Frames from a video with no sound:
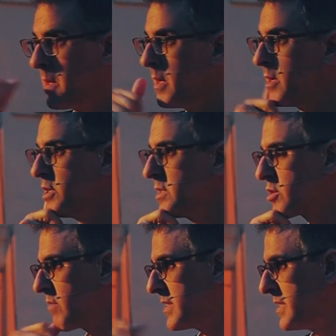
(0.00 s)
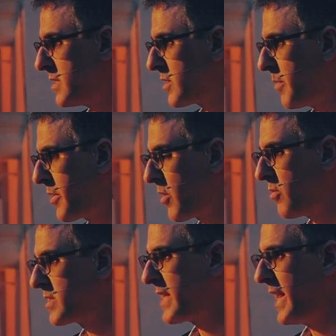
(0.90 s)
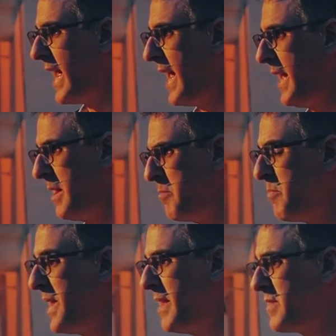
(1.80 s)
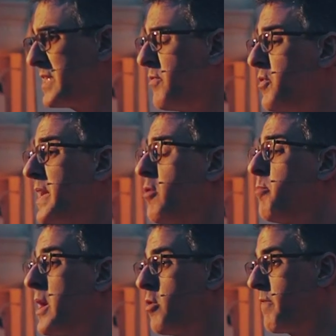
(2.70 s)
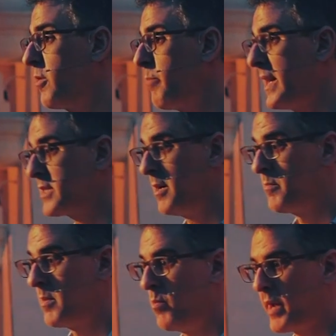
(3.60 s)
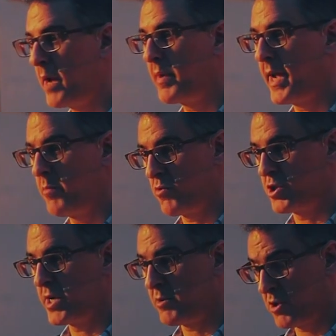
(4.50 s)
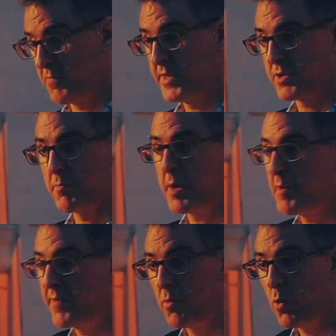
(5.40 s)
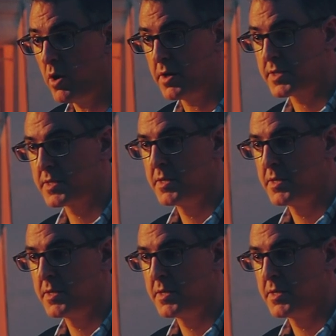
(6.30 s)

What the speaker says: Jesus Christ isn't coming along saying, hey, believe this if you think it will make you feel better. When I became a Christian, I was convinced it will make me feel worse.